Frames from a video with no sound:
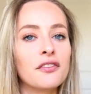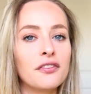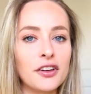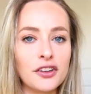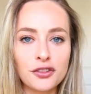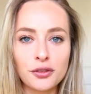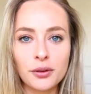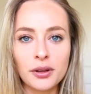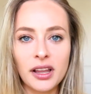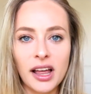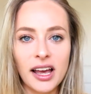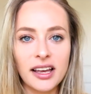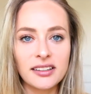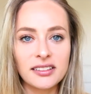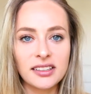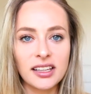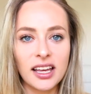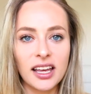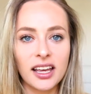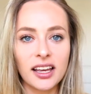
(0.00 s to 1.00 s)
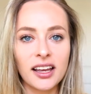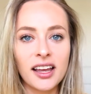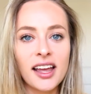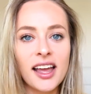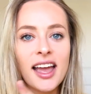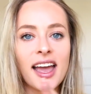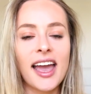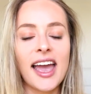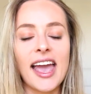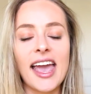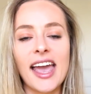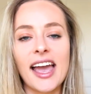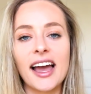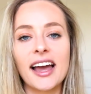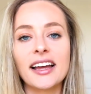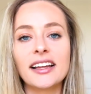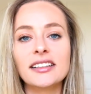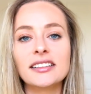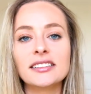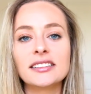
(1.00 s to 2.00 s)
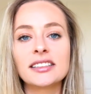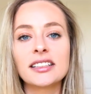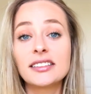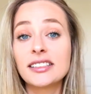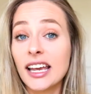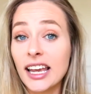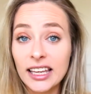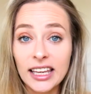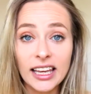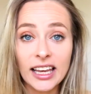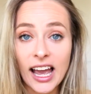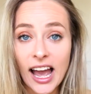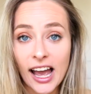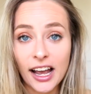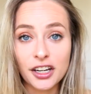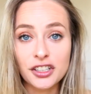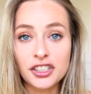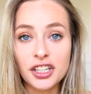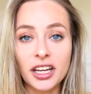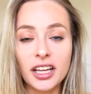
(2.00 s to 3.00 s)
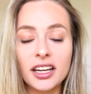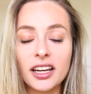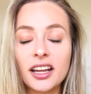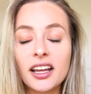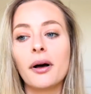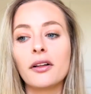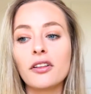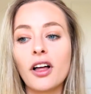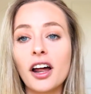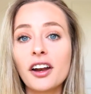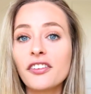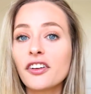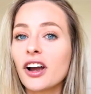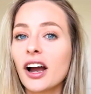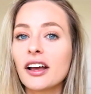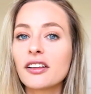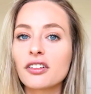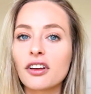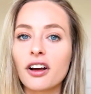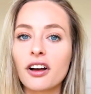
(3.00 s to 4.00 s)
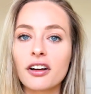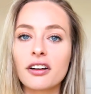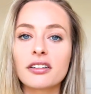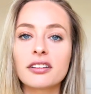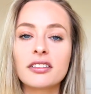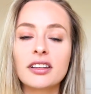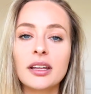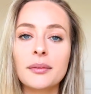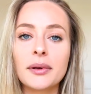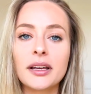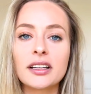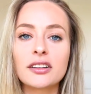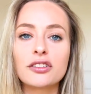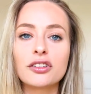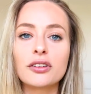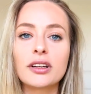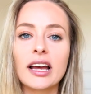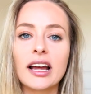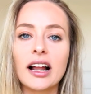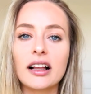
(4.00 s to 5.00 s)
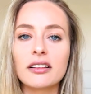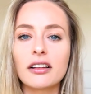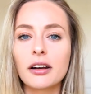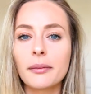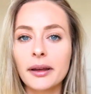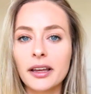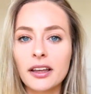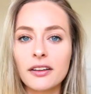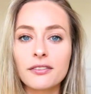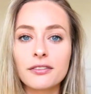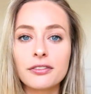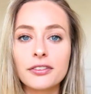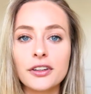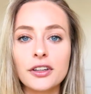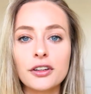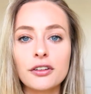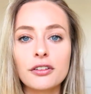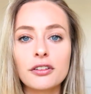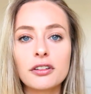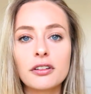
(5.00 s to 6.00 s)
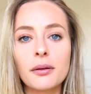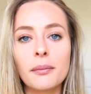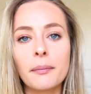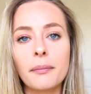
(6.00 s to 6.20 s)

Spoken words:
visualizing, and taking action. A lot of you guys are seeming to get a little bit confused.